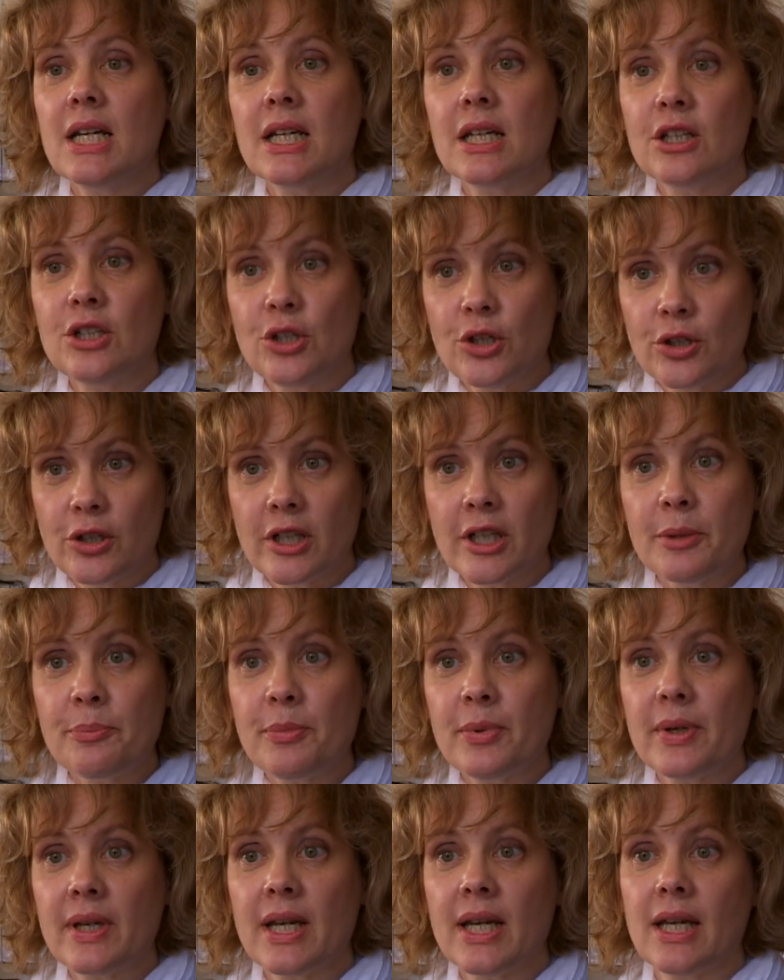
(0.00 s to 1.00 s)
in Europe
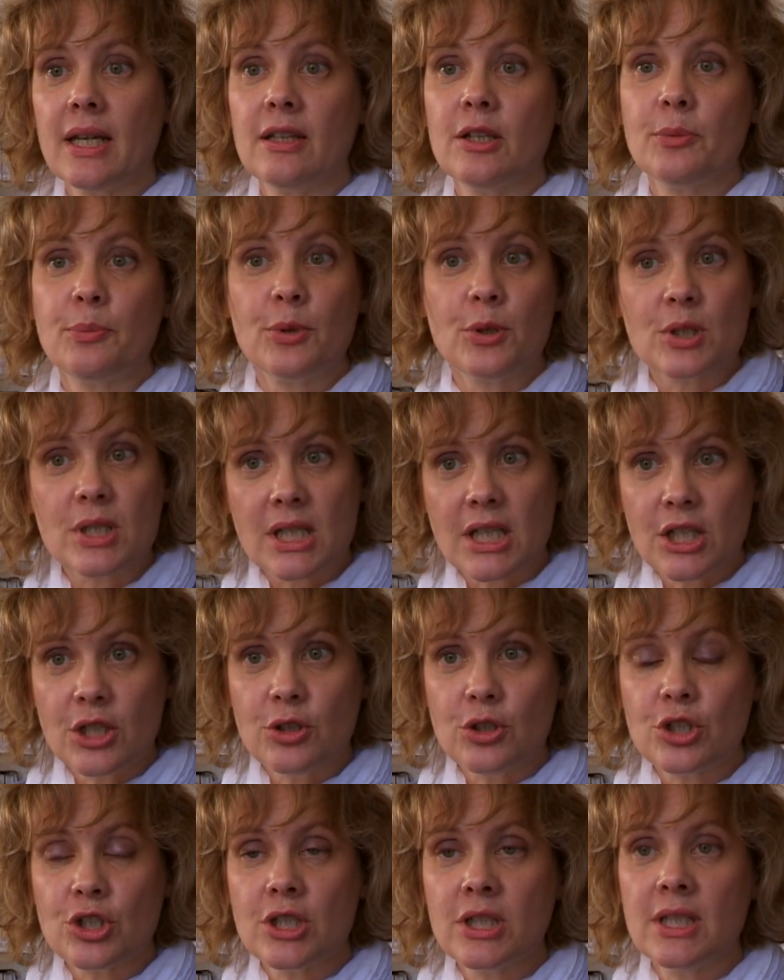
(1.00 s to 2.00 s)
and the
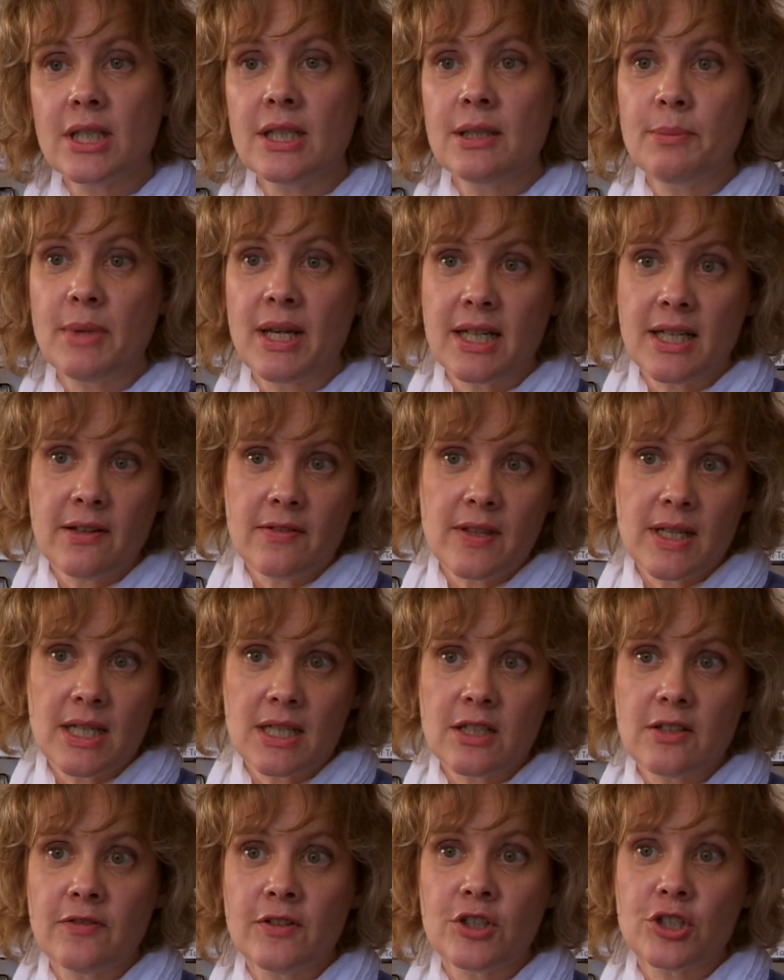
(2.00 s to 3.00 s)
persecution in many of the
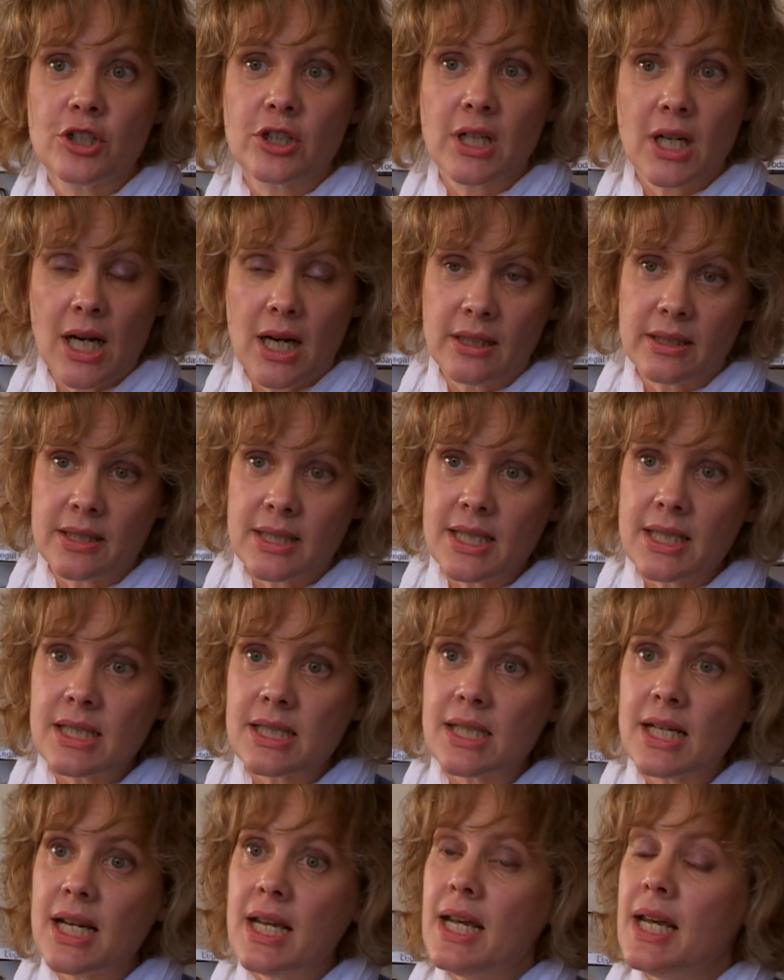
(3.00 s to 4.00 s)
individual colonies,